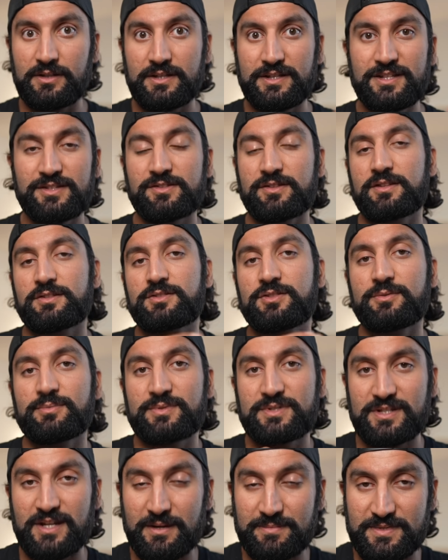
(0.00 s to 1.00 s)
and these are the two
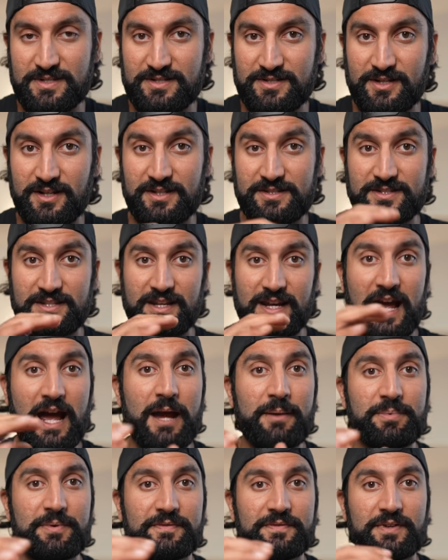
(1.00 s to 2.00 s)
types of socks that
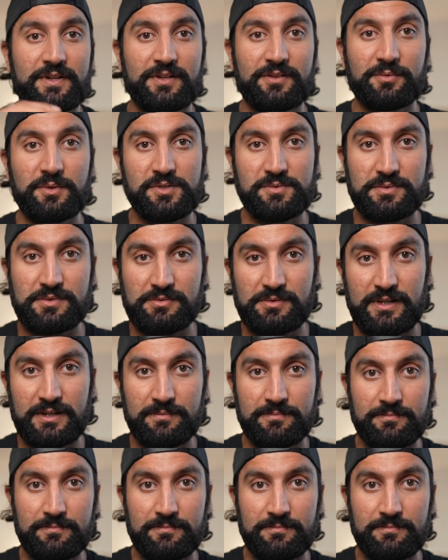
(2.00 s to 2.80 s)
I prefer to switch between.